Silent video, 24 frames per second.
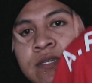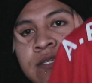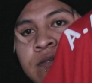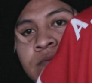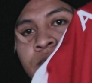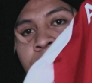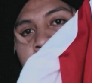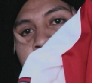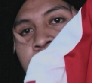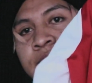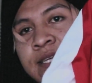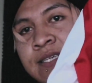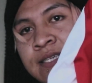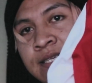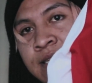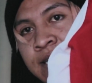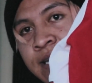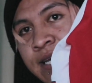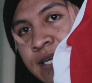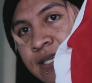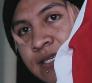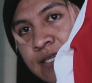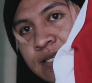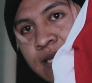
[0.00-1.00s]
as well as
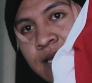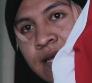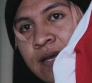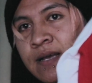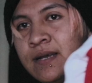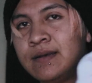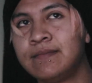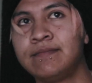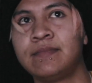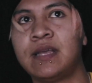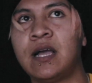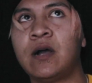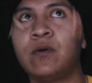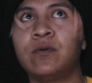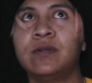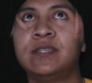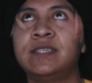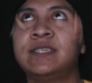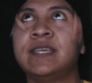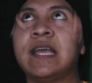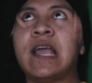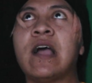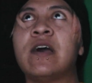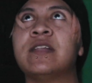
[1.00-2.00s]
these. I would
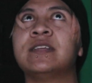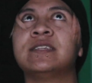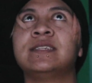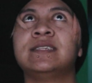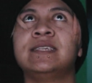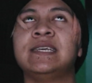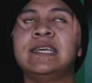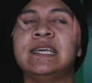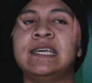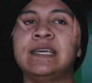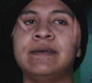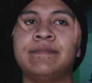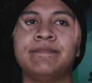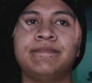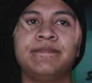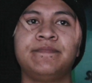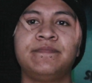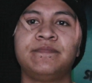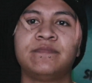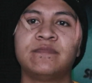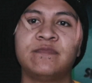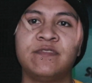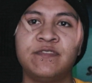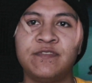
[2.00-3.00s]
say honestly
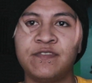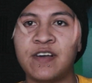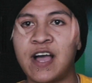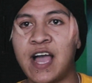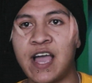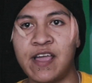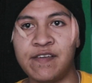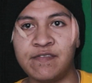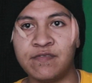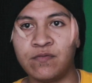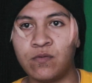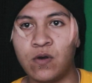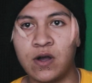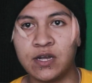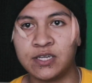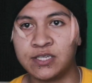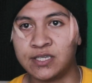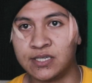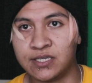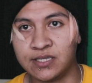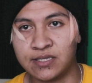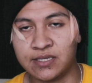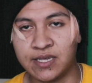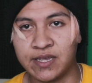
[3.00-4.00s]
5
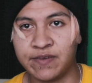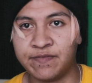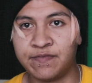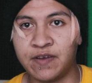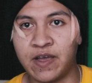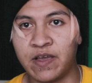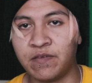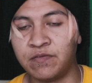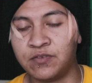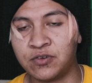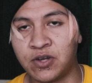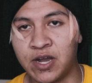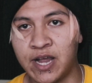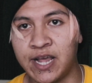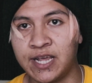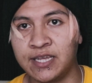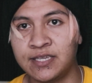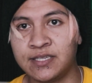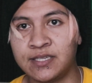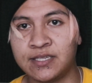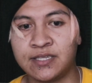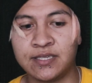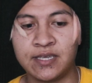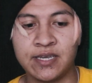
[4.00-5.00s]
washes and 5
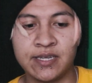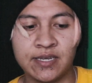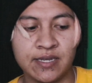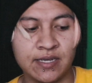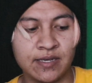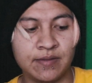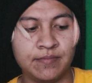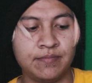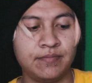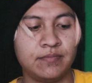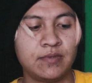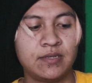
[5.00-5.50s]
dries is gonna